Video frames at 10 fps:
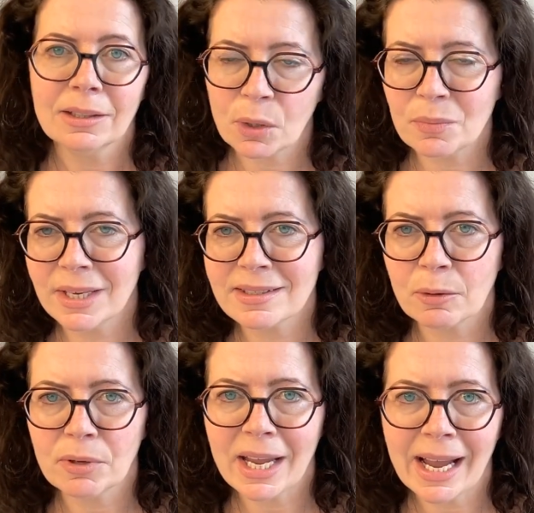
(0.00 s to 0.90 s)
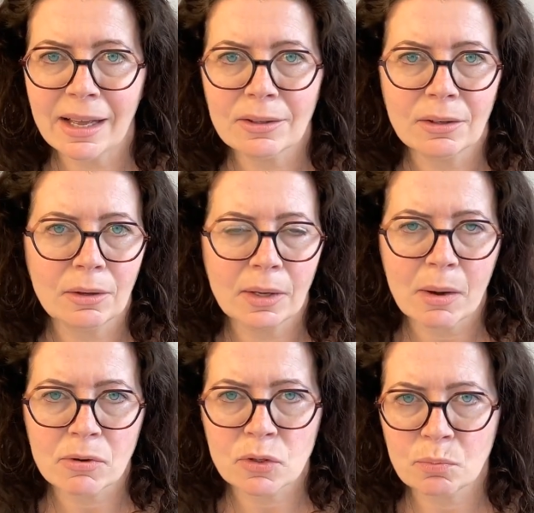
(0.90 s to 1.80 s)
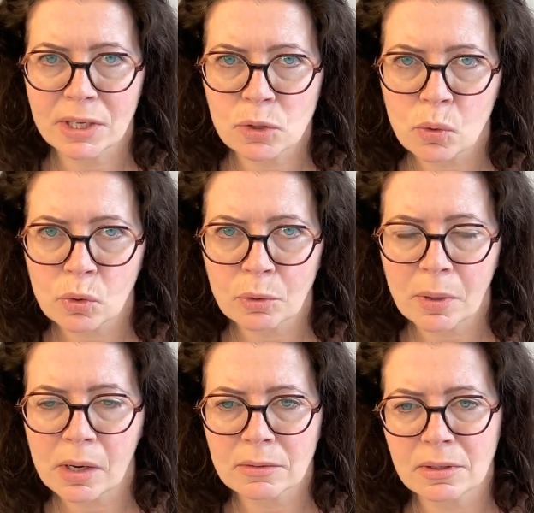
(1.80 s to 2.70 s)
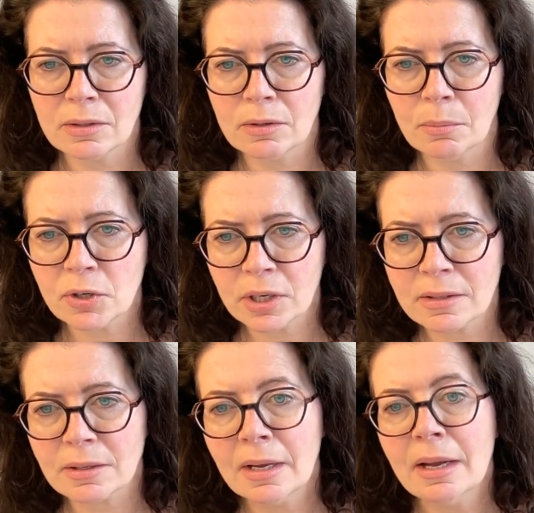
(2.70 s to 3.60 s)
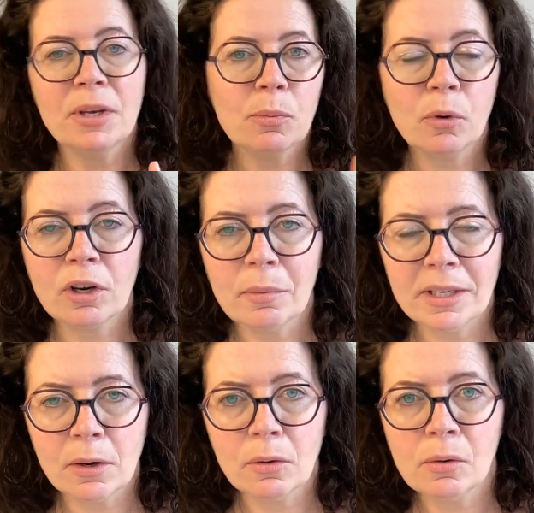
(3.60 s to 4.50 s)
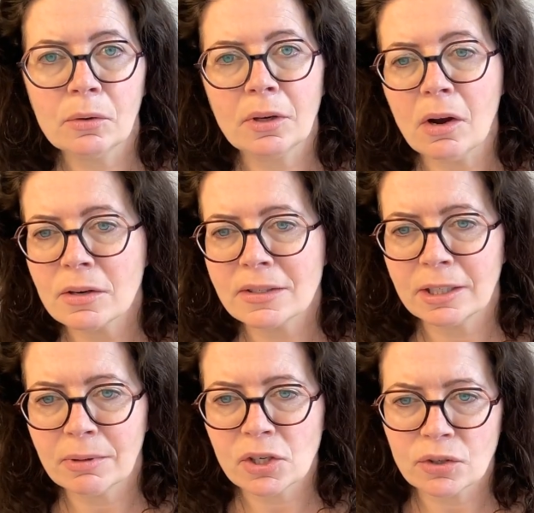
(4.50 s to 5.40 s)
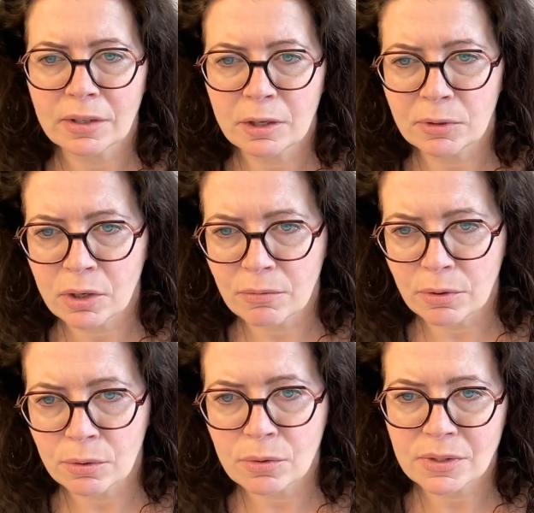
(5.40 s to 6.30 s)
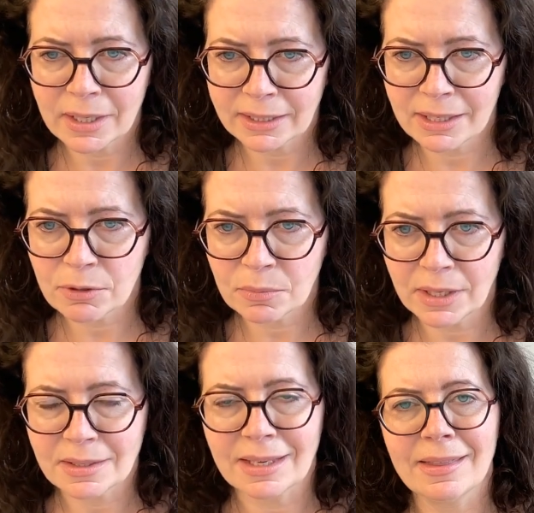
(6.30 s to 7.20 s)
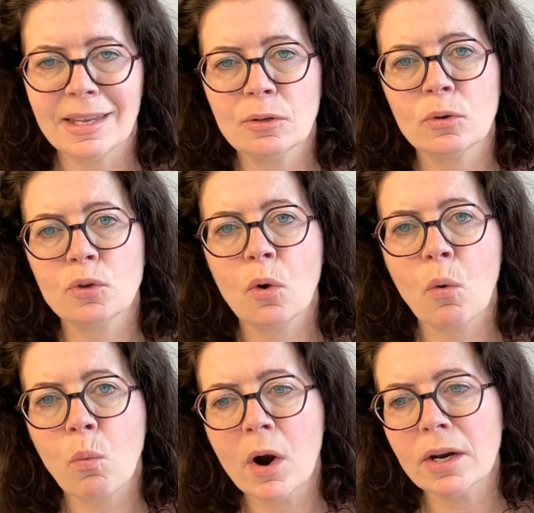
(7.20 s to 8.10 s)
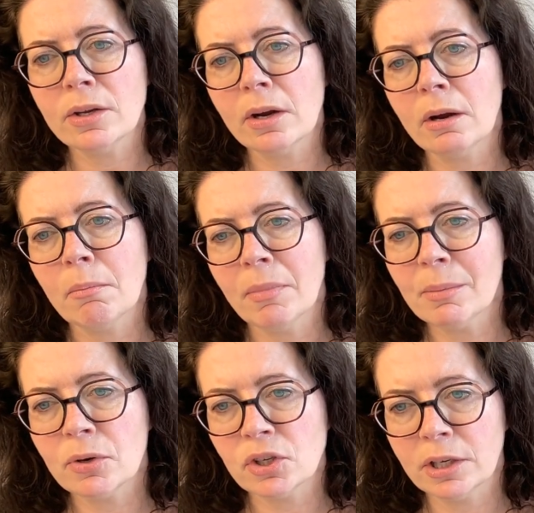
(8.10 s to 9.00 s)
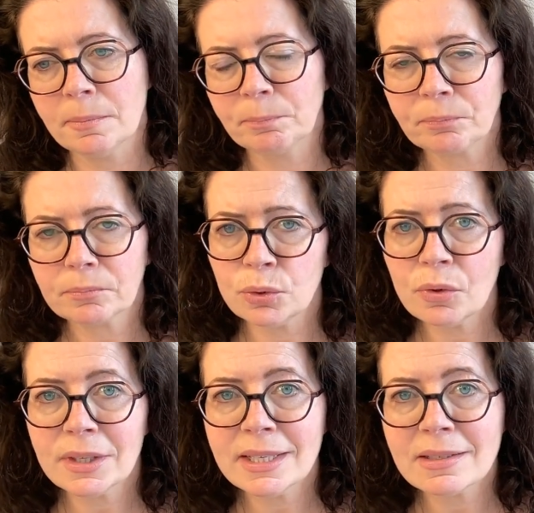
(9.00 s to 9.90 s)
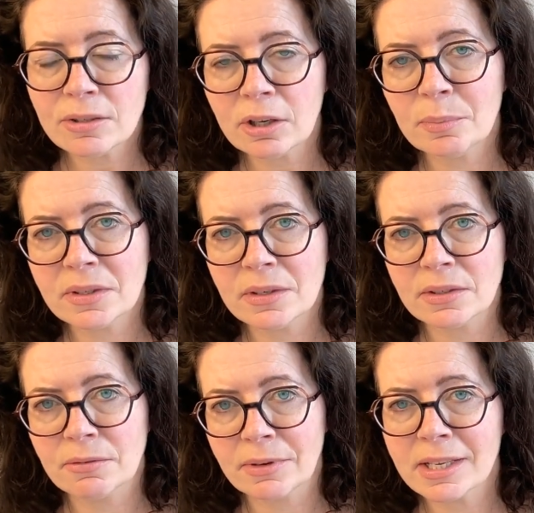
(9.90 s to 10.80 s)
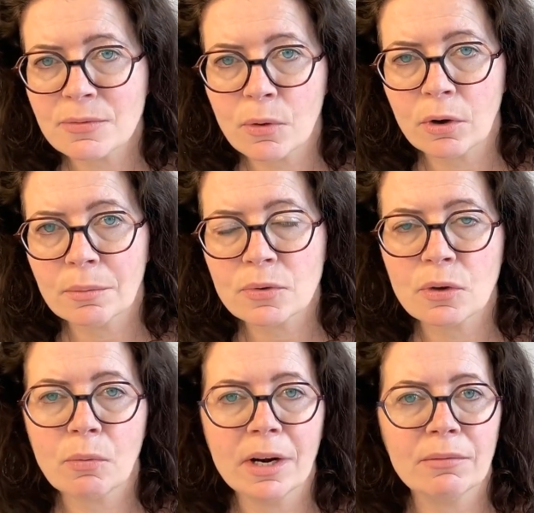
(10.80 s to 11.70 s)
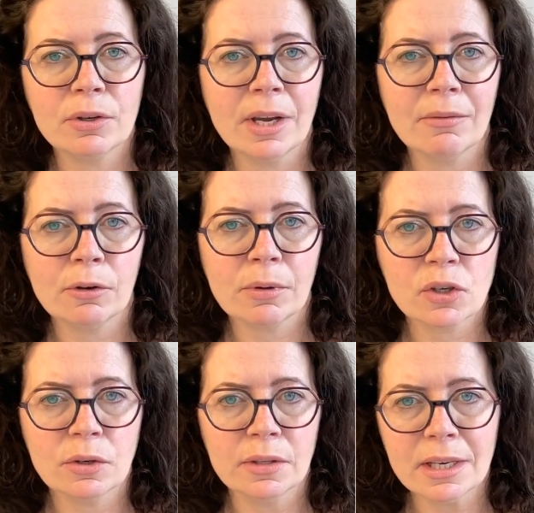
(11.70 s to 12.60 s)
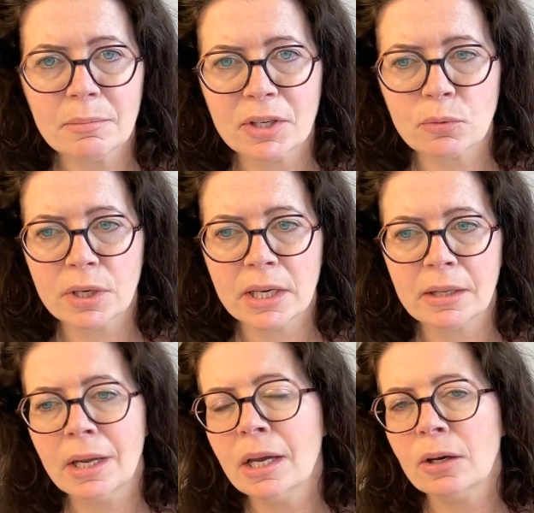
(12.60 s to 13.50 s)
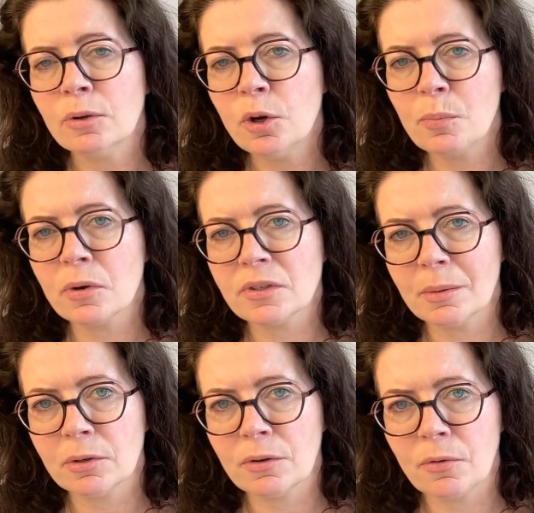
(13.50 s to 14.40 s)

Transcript: updates that we had or that was being talked about in the budgets. People come in along, ask their question, and we cover those, and I give updates. there's also a 1-year membership to the Start Business in France forum. So whenever you have a question in between, you post them on the